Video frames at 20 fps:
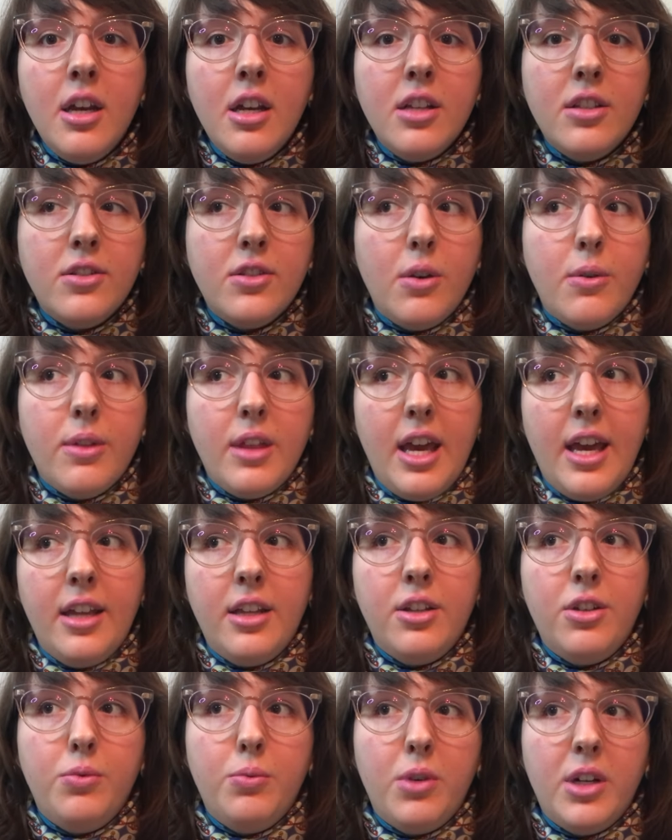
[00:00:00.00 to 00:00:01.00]
So
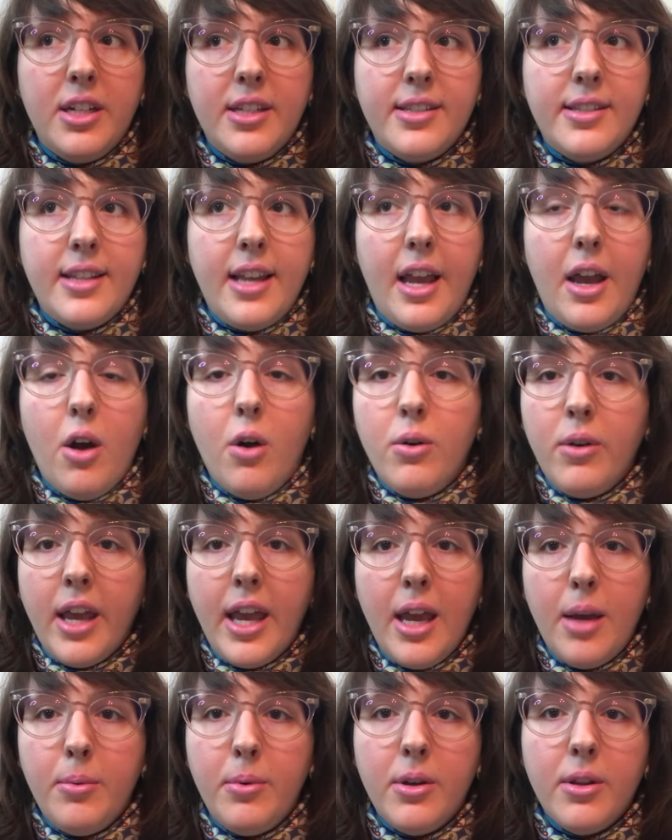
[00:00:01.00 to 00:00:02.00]
then you want to say,
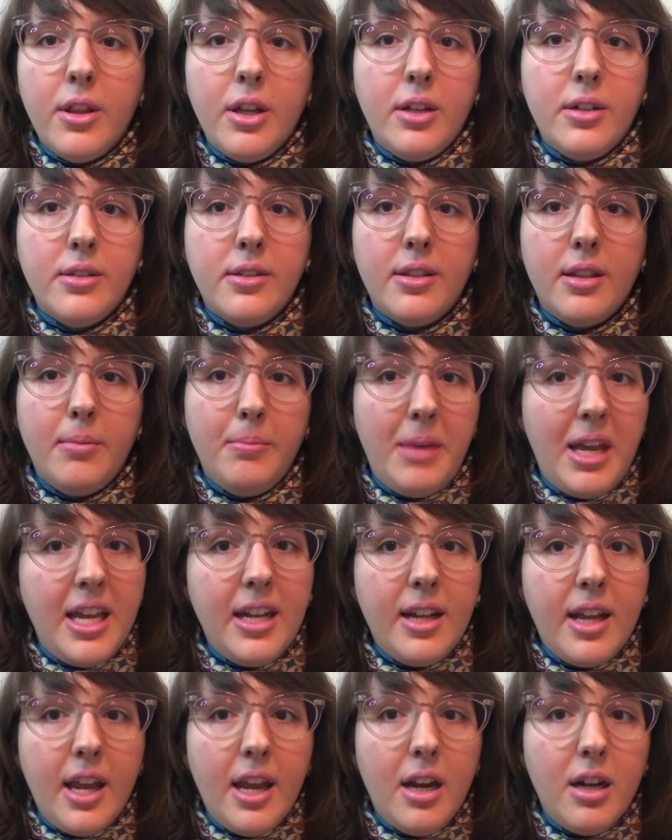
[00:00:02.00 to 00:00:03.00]
okay, well, there's the
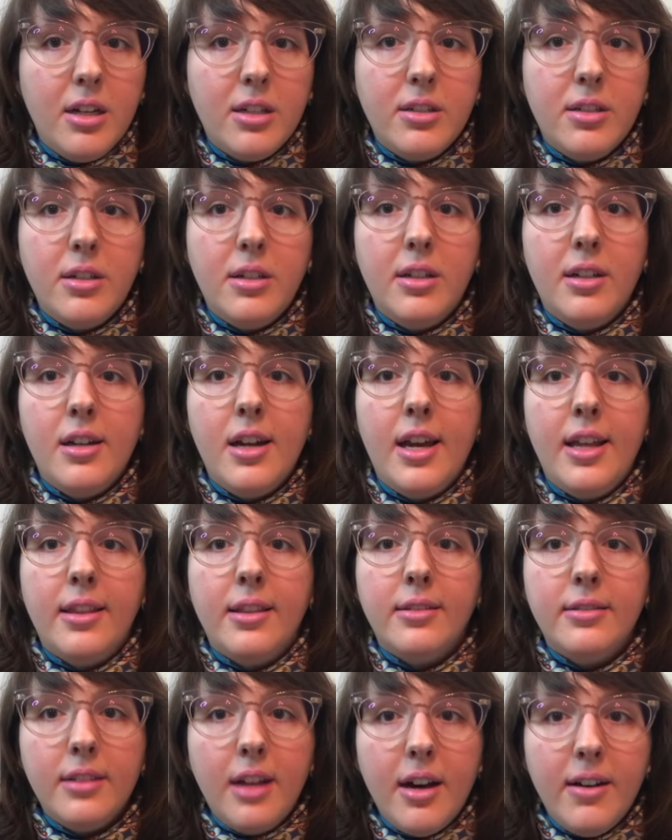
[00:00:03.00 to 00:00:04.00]
main character and
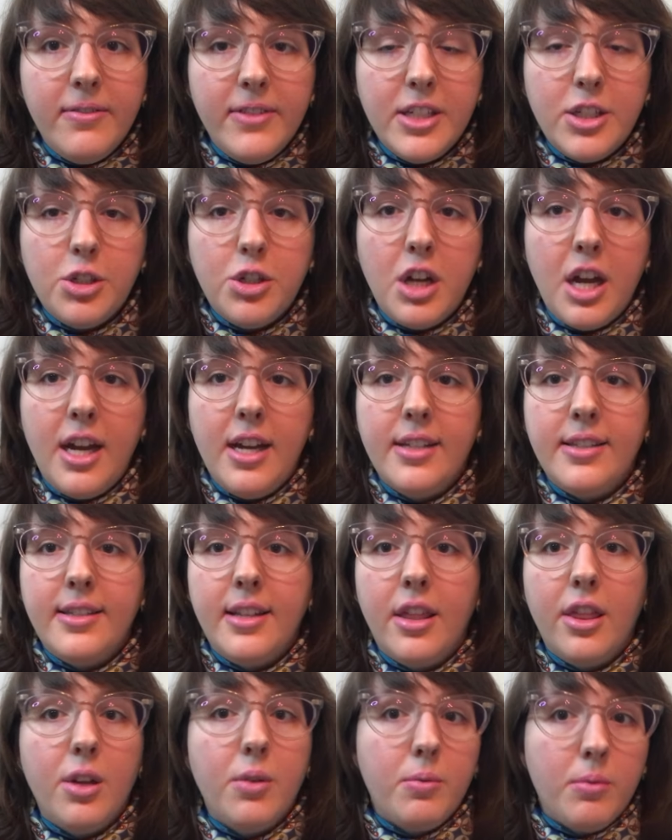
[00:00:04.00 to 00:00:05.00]
the love interest
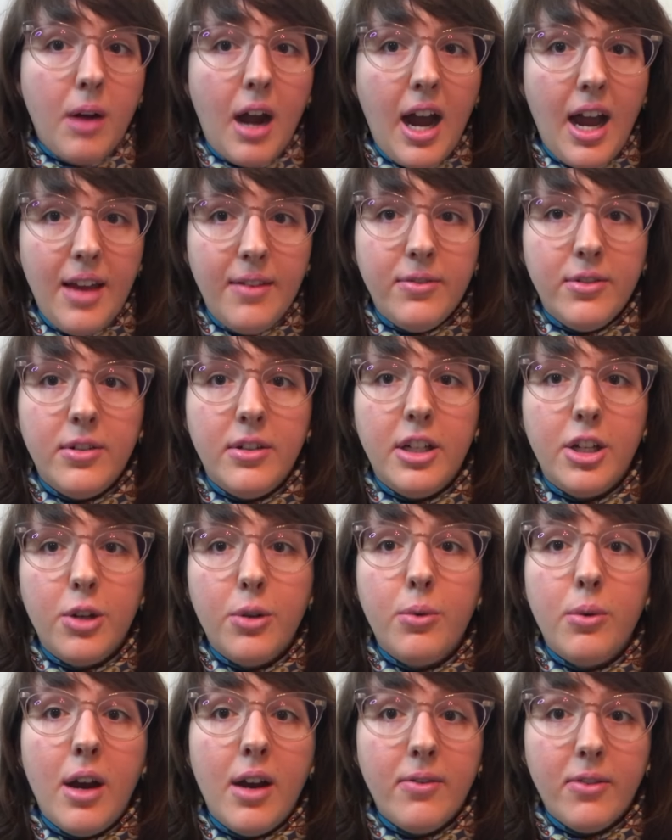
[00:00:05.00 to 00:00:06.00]
and the rival and
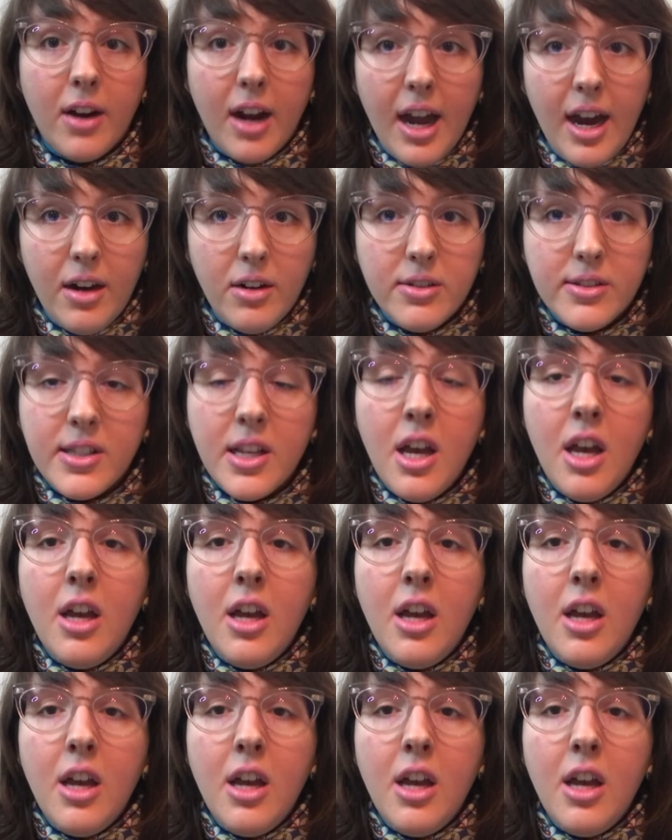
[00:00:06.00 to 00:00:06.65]
whoever else.